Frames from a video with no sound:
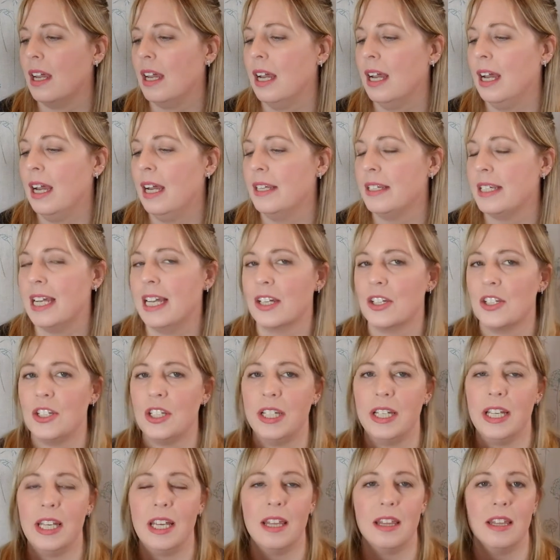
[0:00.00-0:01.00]
And
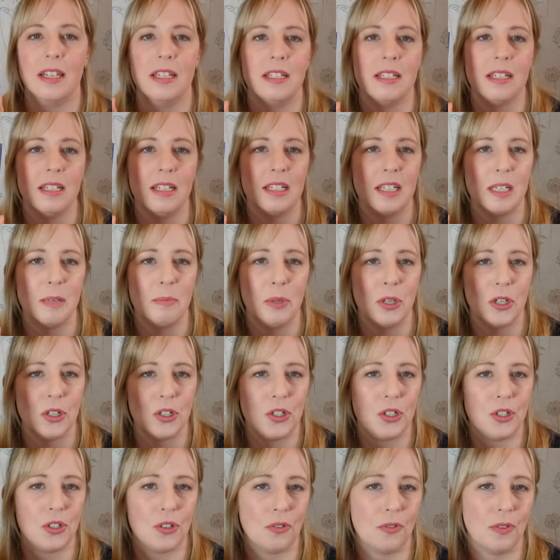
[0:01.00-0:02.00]
actually, this is a
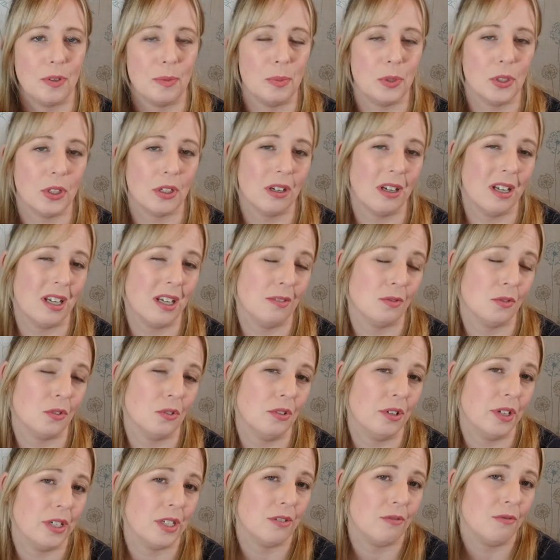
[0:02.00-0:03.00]
purchase of a book I have
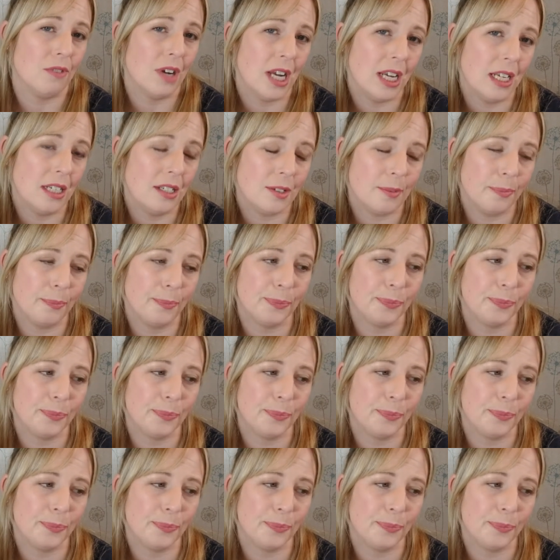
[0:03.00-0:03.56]
already read